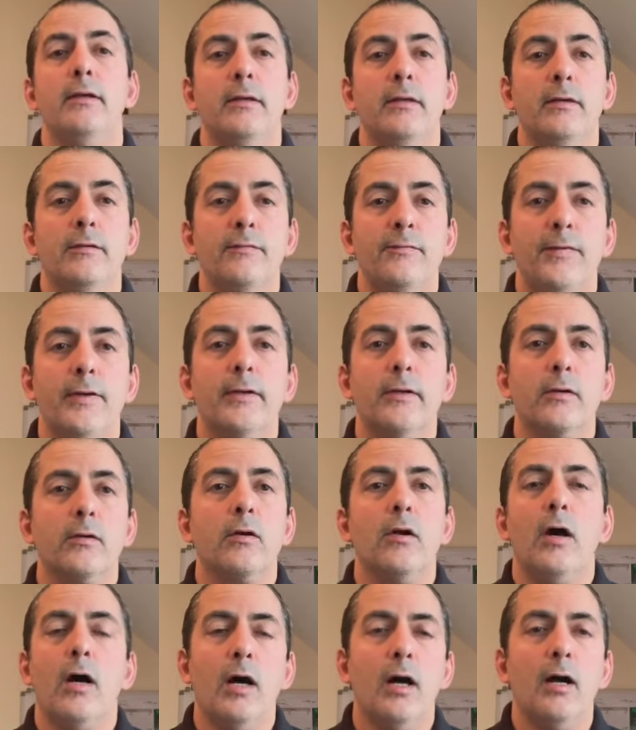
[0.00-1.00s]

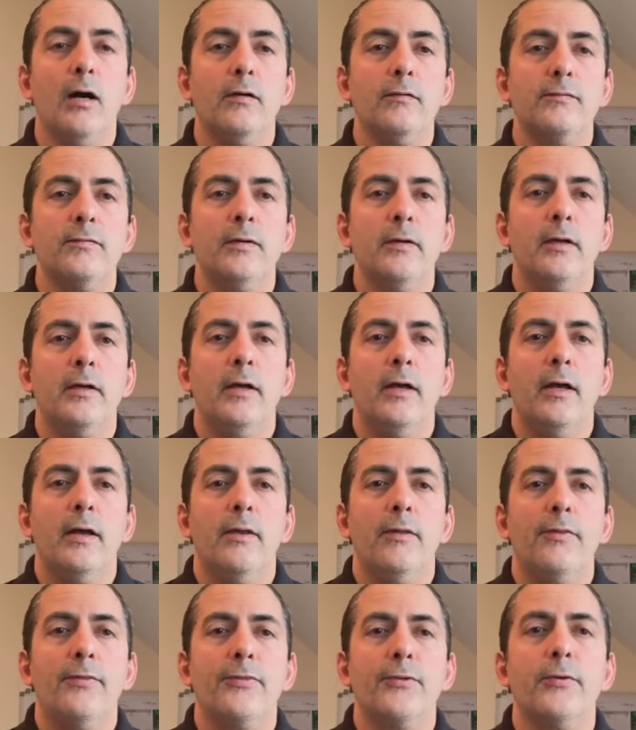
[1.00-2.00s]
figure of
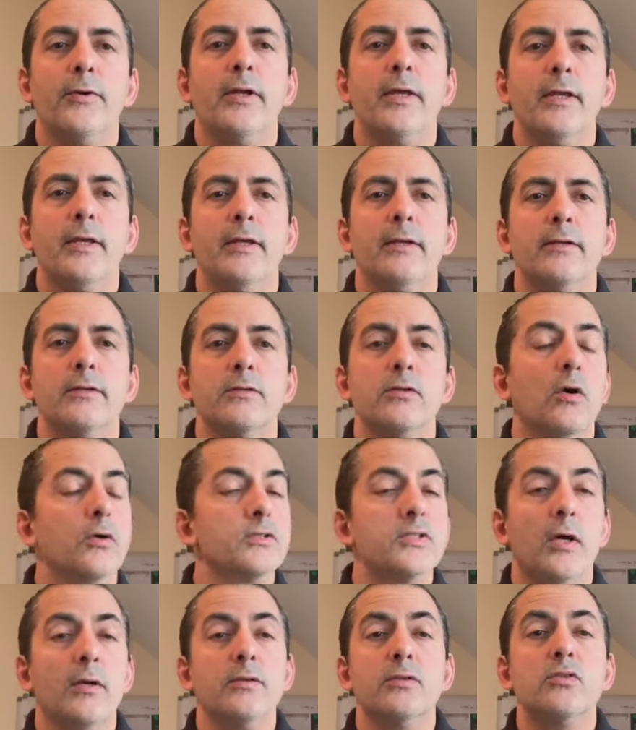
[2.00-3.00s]

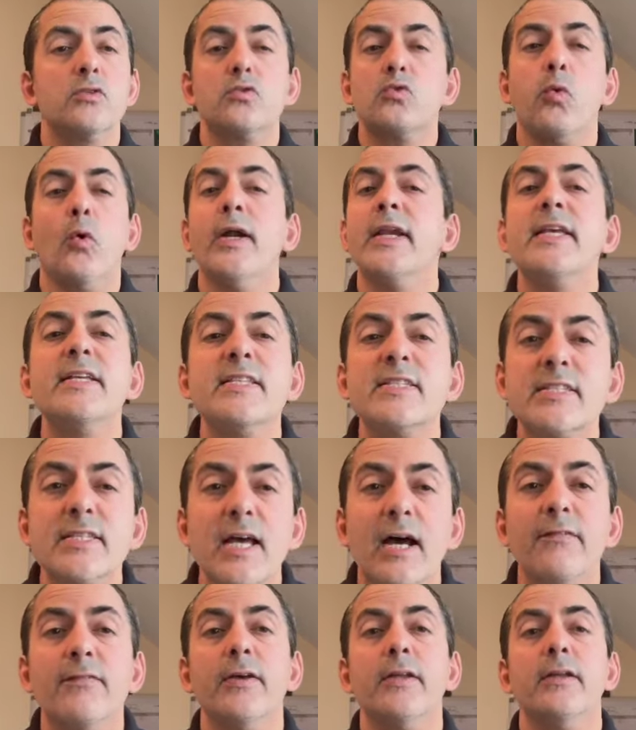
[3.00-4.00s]

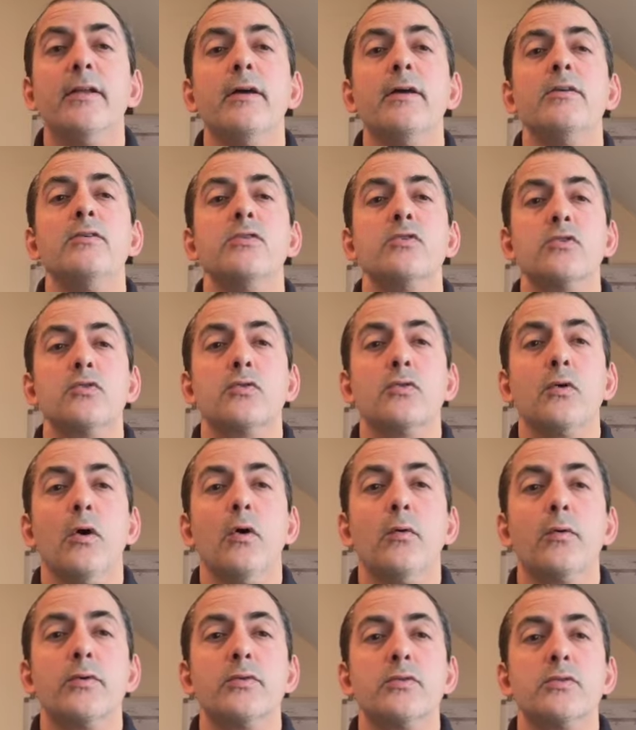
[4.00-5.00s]
27
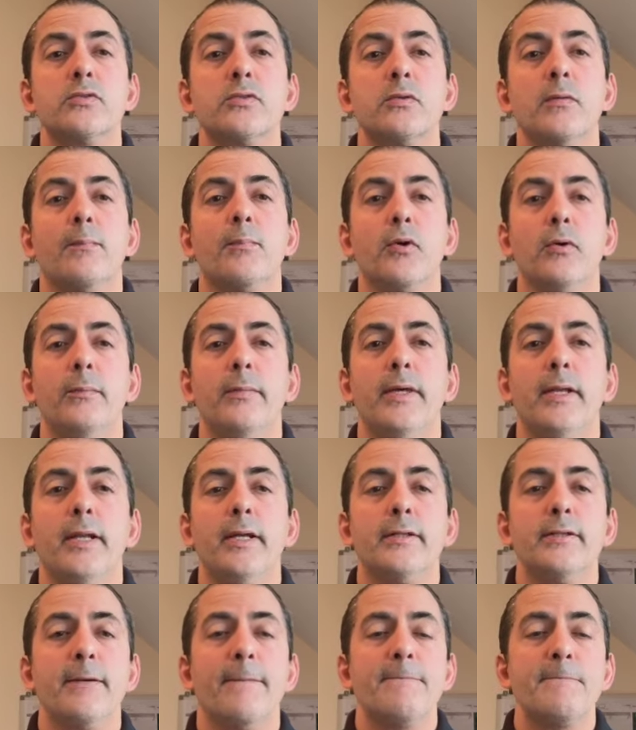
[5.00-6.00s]
strokes per
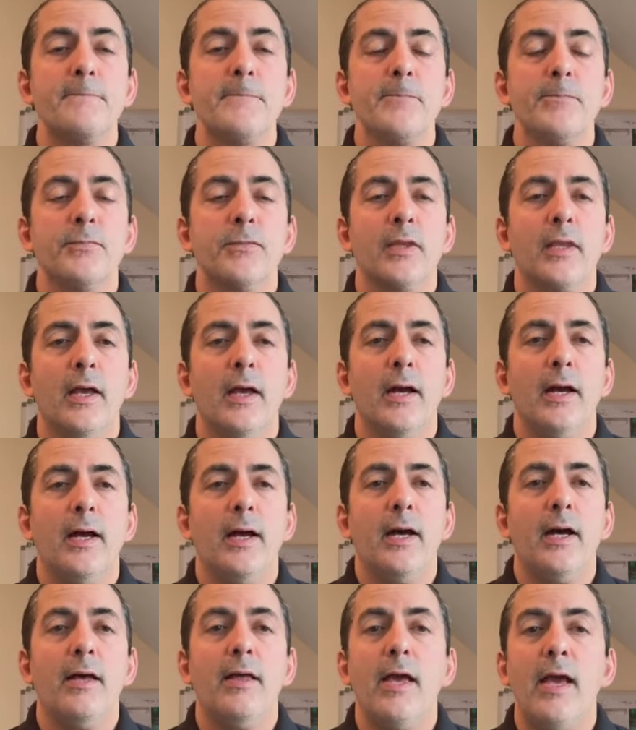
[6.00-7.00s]
minute.
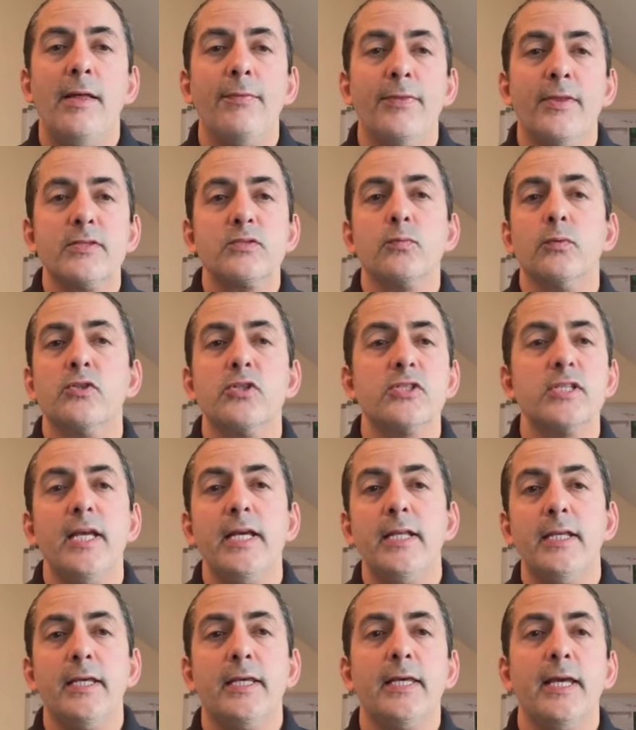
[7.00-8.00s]
And this will just
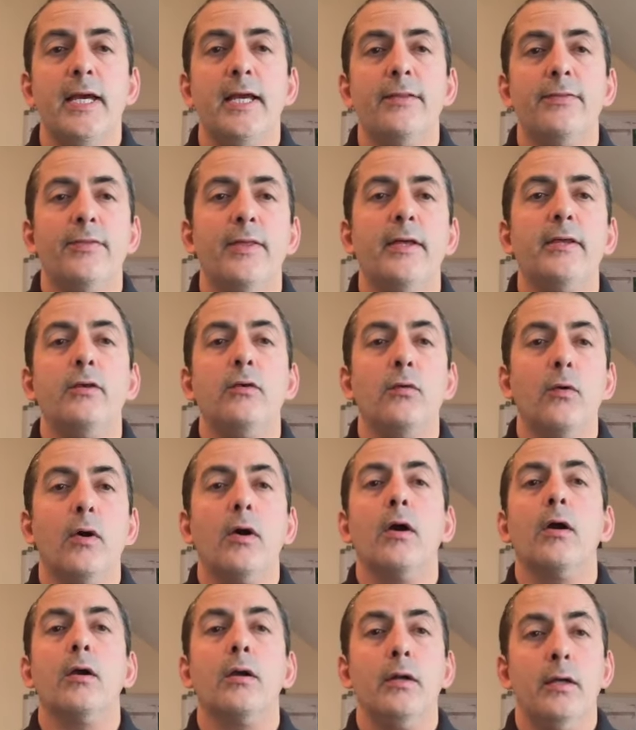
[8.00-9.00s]
indicate that you
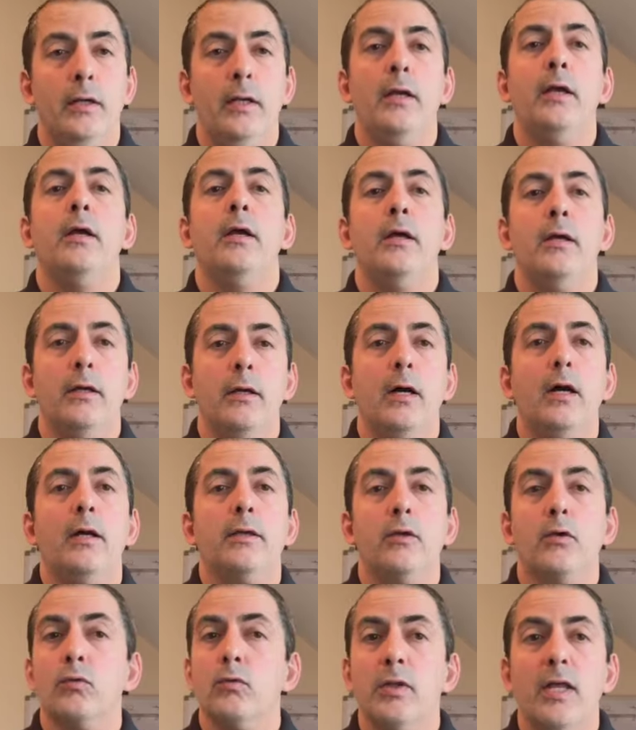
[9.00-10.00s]
are,
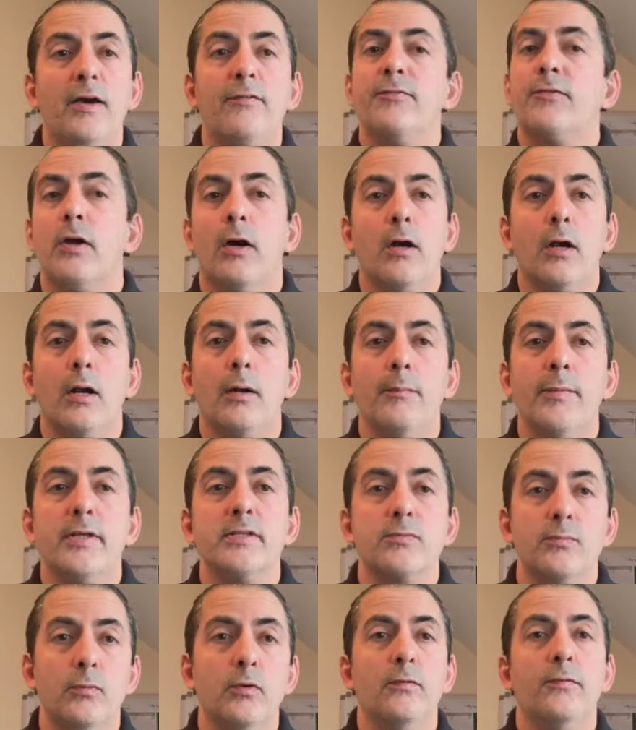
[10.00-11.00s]
your left arm is
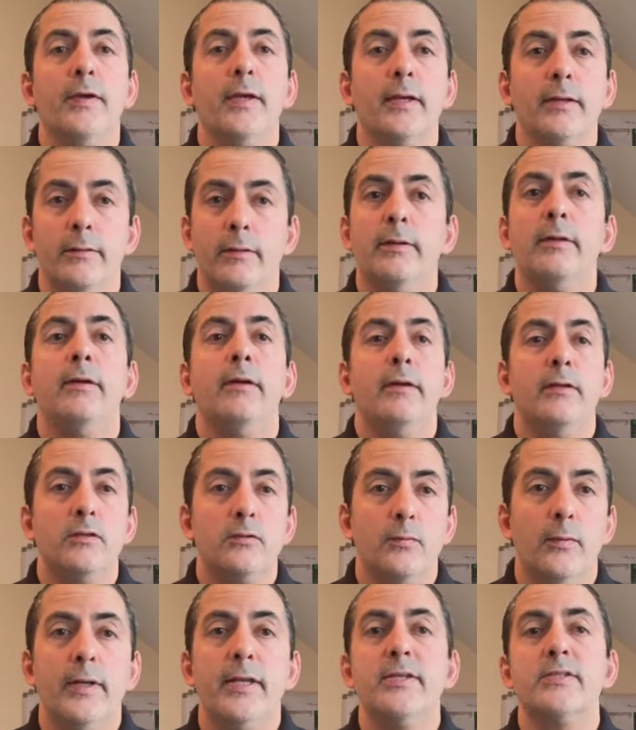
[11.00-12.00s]
moving
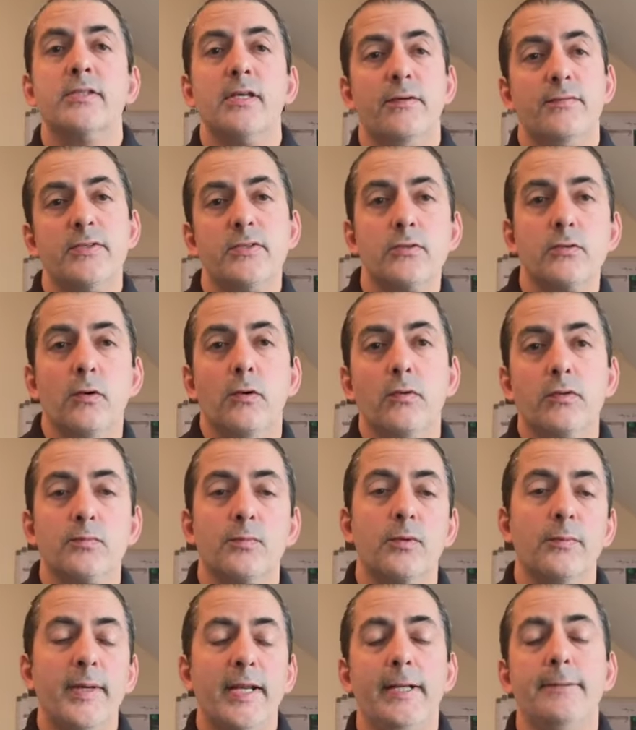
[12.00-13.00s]
27 strokes
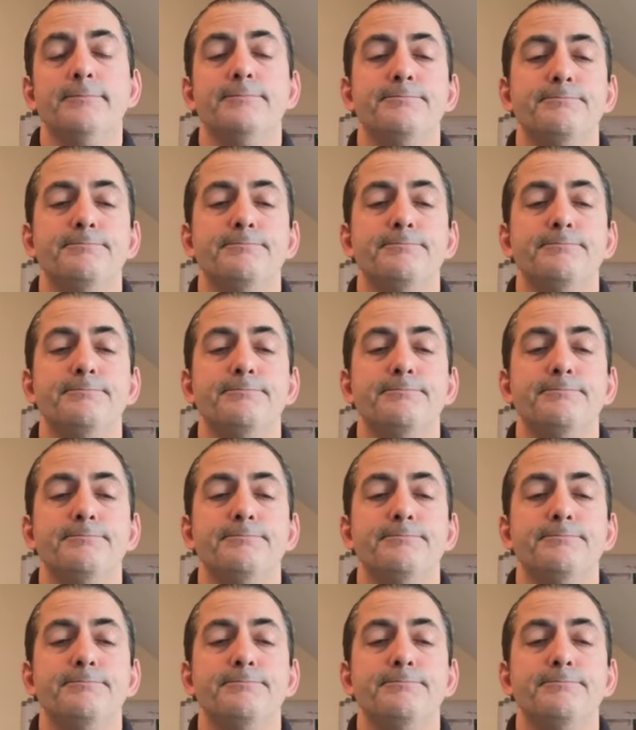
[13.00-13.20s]
per minute.